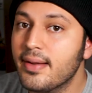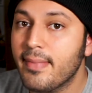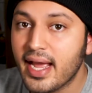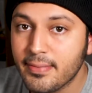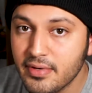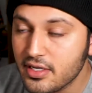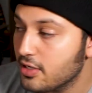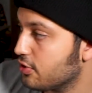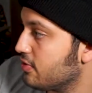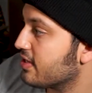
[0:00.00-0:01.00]
a MacBook,
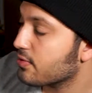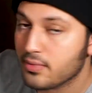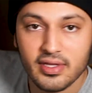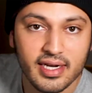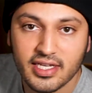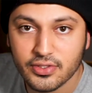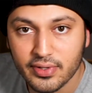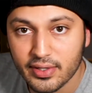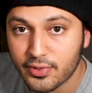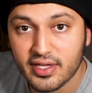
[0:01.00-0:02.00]
you get a really nice
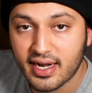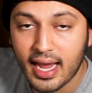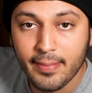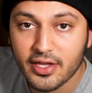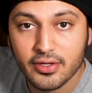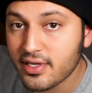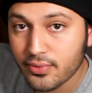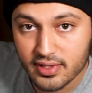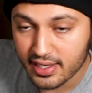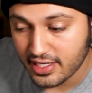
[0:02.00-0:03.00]
screen. When you get an iMac, you get a
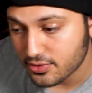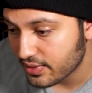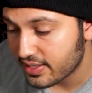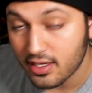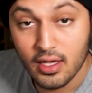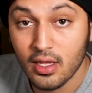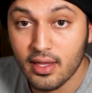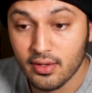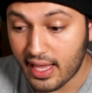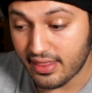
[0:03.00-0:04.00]
really nice screen.
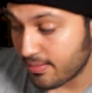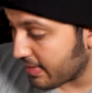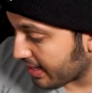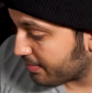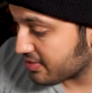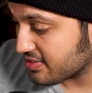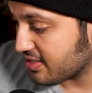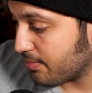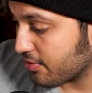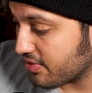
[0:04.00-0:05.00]
And the MacBooks
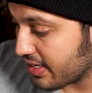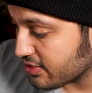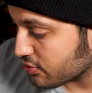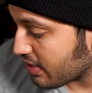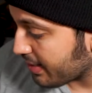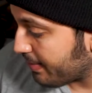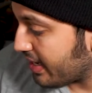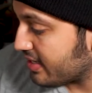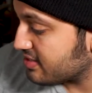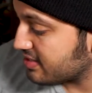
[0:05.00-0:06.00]
come with nice
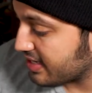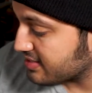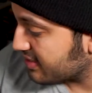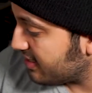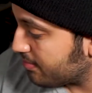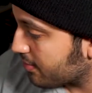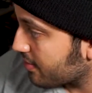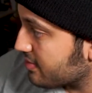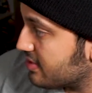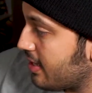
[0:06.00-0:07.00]
trackpads and nice
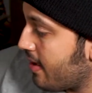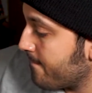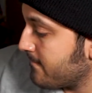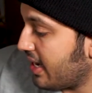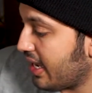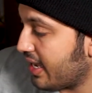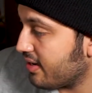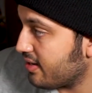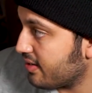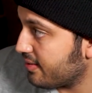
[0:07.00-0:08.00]
keyboards.
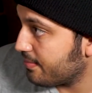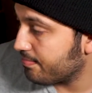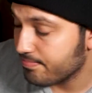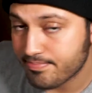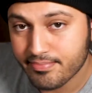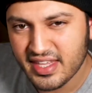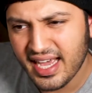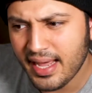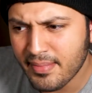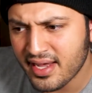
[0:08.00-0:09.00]
And the
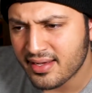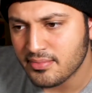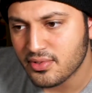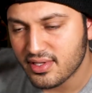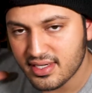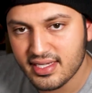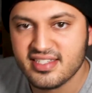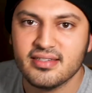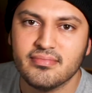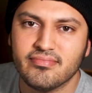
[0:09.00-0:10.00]
iMac comes with a
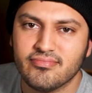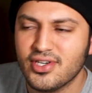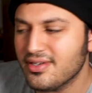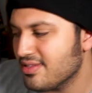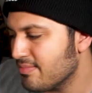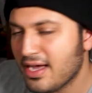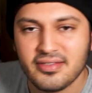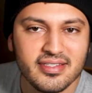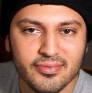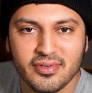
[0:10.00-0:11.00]
decent, well, the mouse
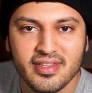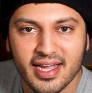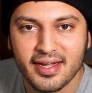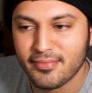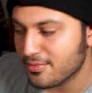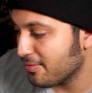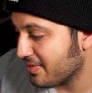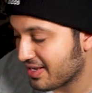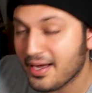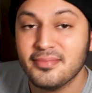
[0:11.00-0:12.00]
isn't really that comfortable,
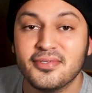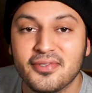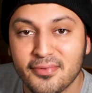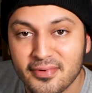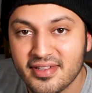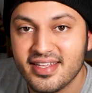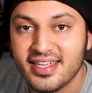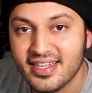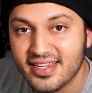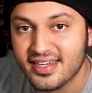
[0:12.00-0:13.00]
but it comes with a
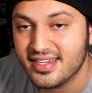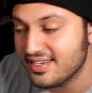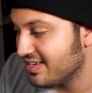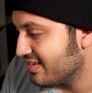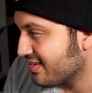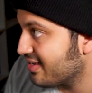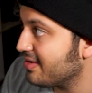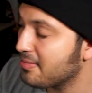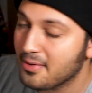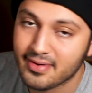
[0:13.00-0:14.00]
really good
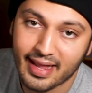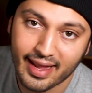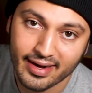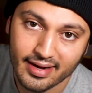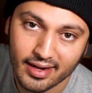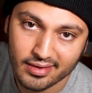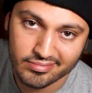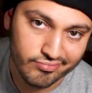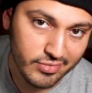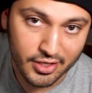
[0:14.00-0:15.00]
keyboard and
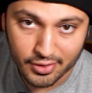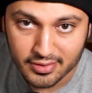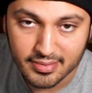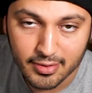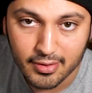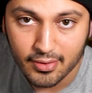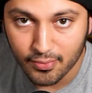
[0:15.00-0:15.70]
a usable